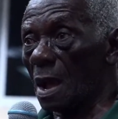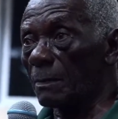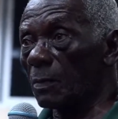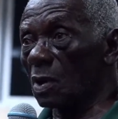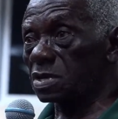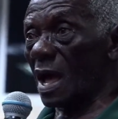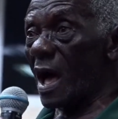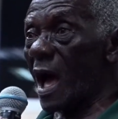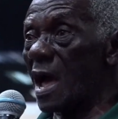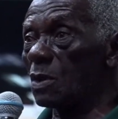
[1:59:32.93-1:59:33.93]
But
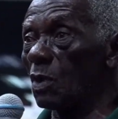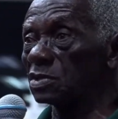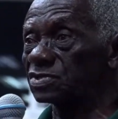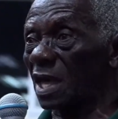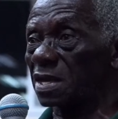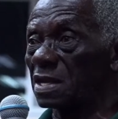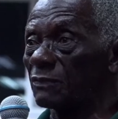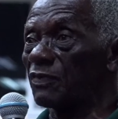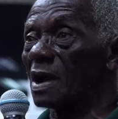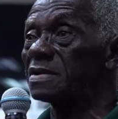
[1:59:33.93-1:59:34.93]
I was taking it
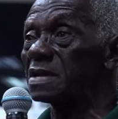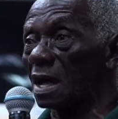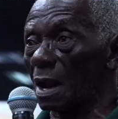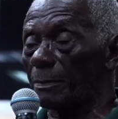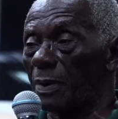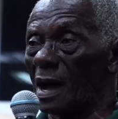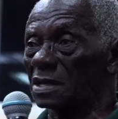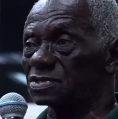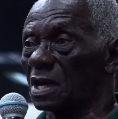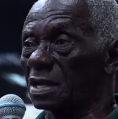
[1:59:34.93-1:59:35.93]
for another
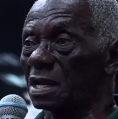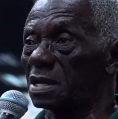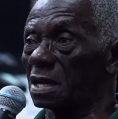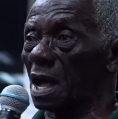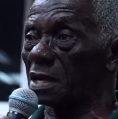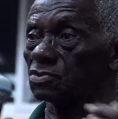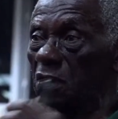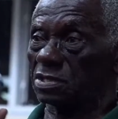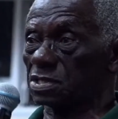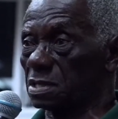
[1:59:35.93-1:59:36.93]
pastor at another
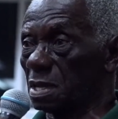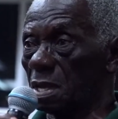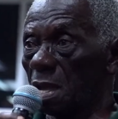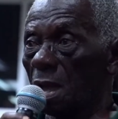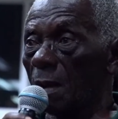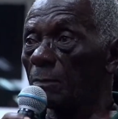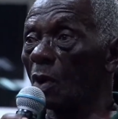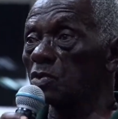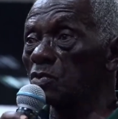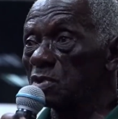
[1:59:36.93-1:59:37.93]
address.
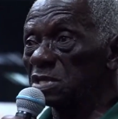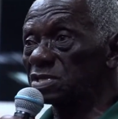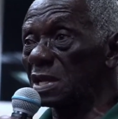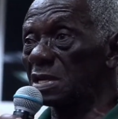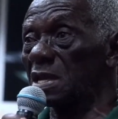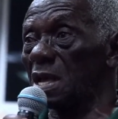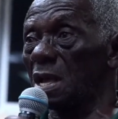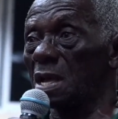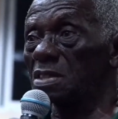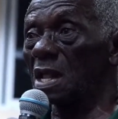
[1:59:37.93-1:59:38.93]
But
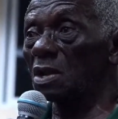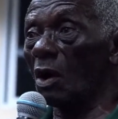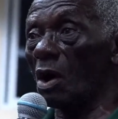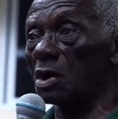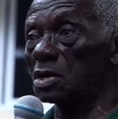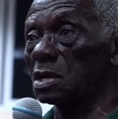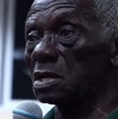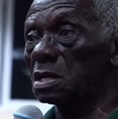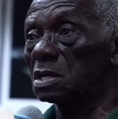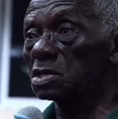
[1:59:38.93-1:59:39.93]
recently, the Lord
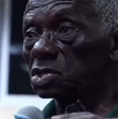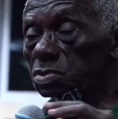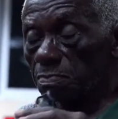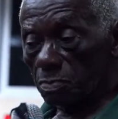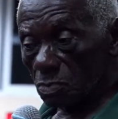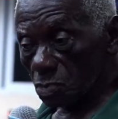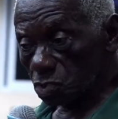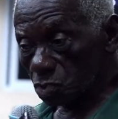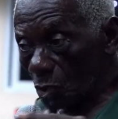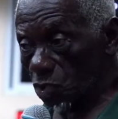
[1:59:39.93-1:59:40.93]

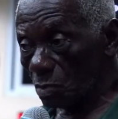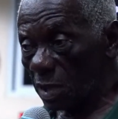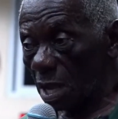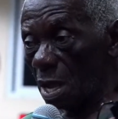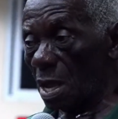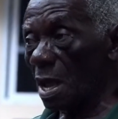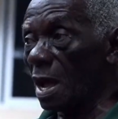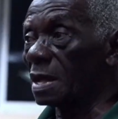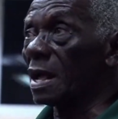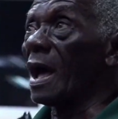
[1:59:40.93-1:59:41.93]
showed to me.
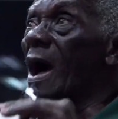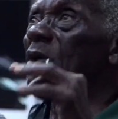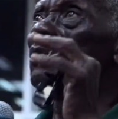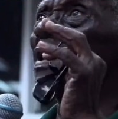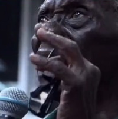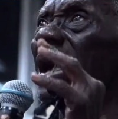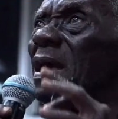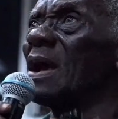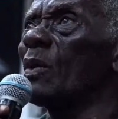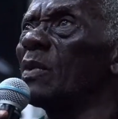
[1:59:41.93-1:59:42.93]
And when
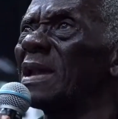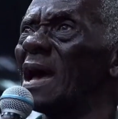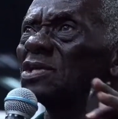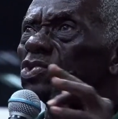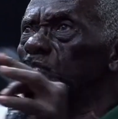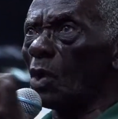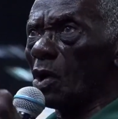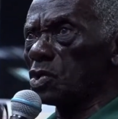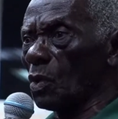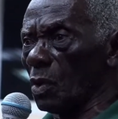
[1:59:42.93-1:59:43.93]
I saw
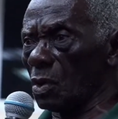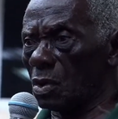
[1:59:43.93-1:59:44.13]
you,